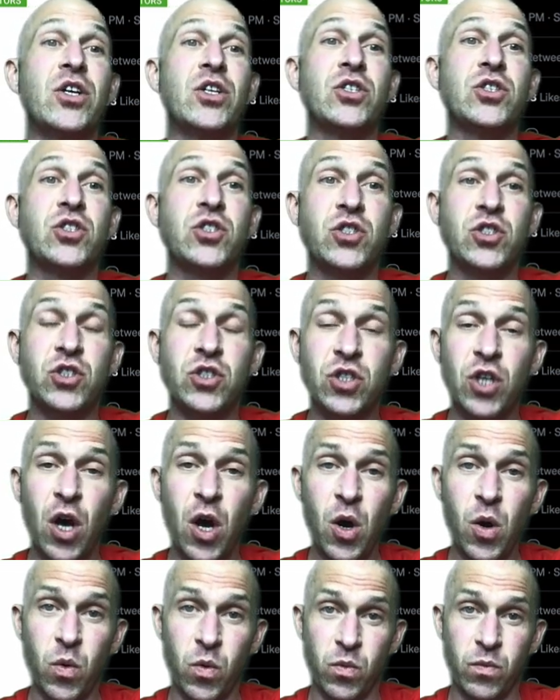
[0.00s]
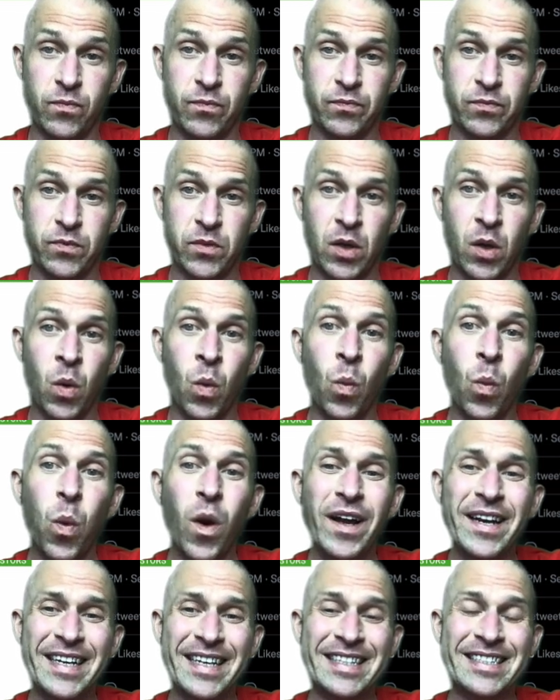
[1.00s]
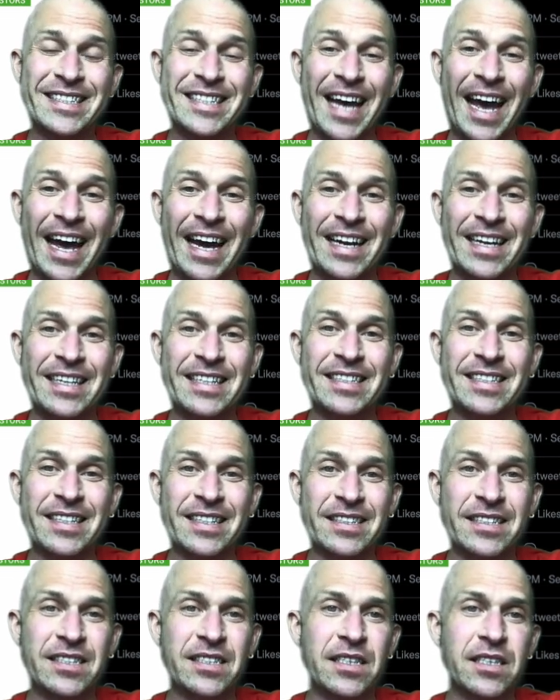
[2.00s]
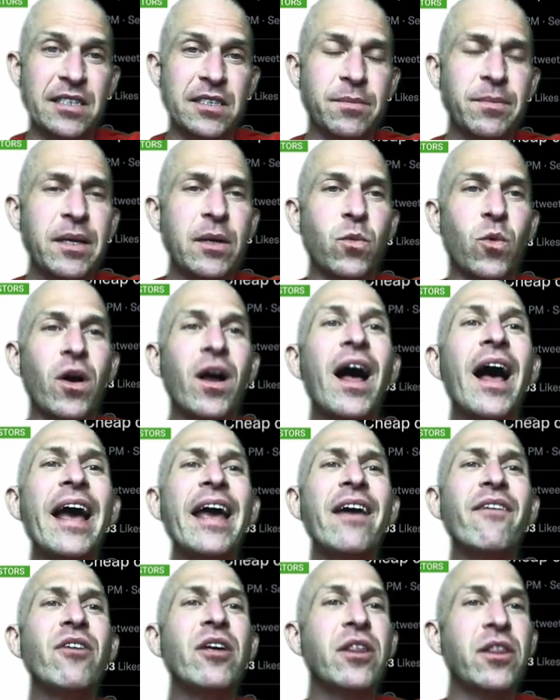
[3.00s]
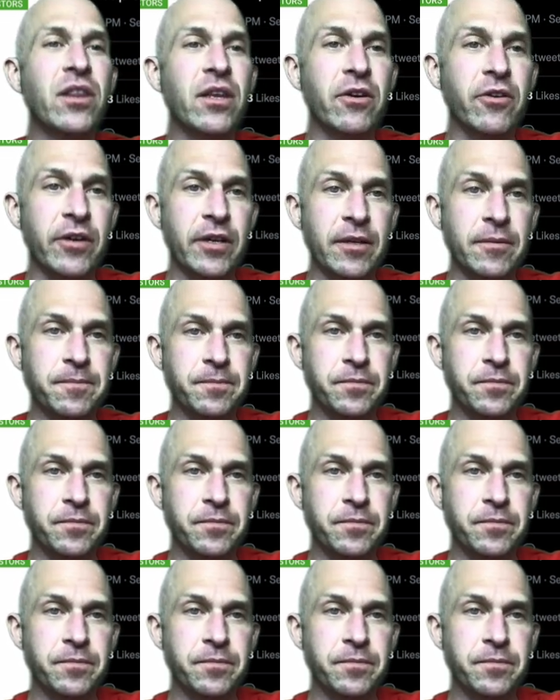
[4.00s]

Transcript: So, what exactly does this mean? Well, I have a theory.